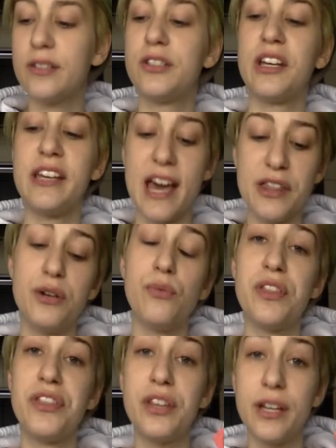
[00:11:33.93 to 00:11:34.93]
together
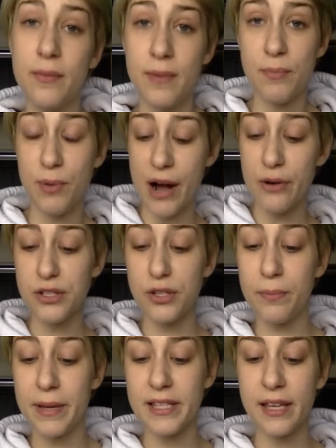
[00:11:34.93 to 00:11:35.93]
with the Gimme Brow.
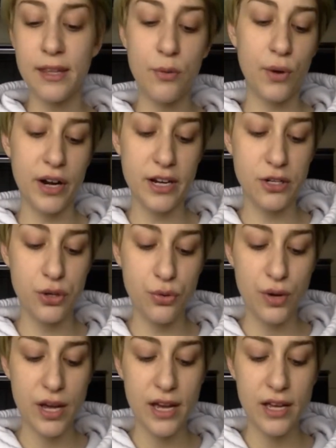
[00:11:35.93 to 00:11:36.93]
So basically what I
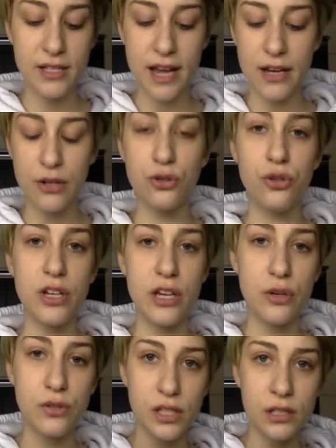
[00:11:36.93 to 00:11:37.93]
do is I usually
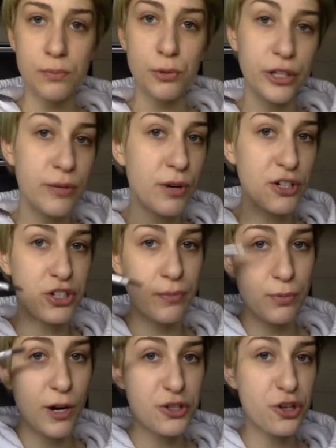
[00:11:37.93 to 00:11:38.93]
use the spoolie brush to
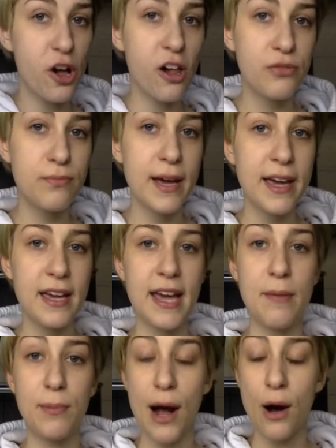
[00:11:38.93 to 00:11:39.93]
brush all of my
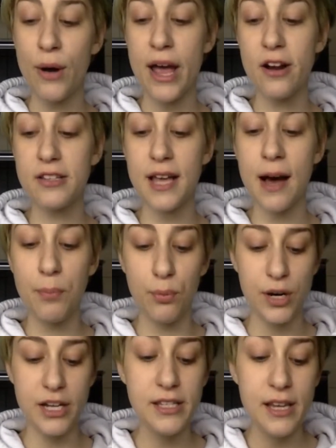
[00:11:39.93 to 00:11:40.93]
brow hairs
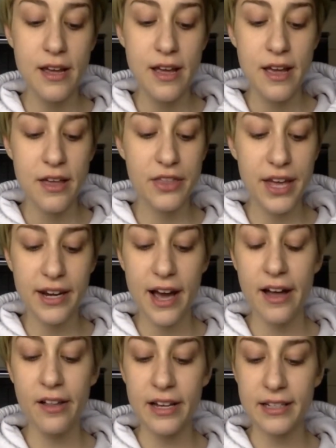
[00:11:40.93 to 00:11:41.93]
upwards. Then
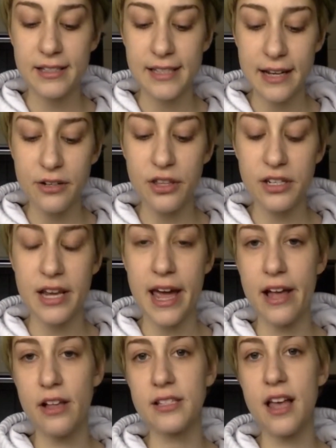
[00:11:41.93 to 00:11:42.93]
I'll extend the
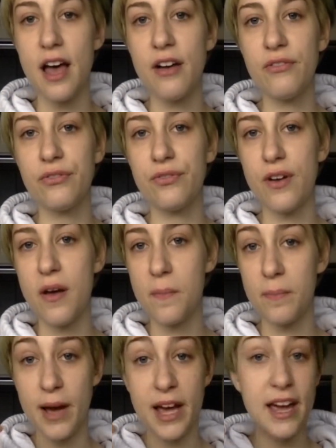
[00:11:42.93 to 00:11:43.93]
tails of
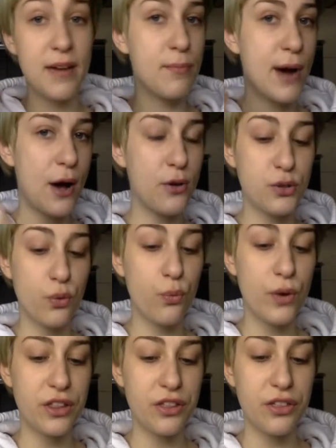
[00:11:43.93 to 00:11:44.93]
my brows
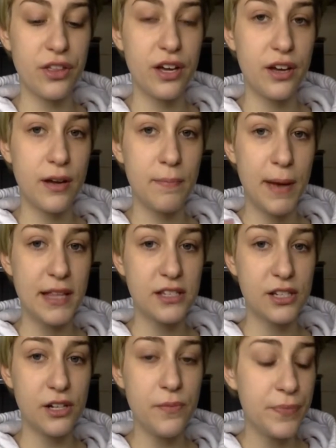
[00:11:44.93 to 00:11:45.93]
with the
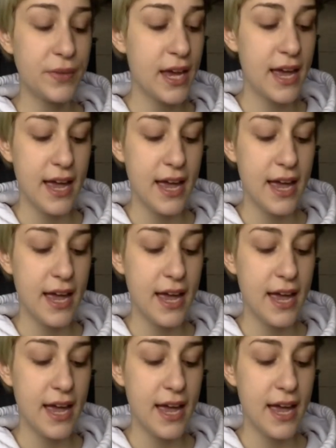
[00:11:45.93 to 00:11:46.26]
pencil,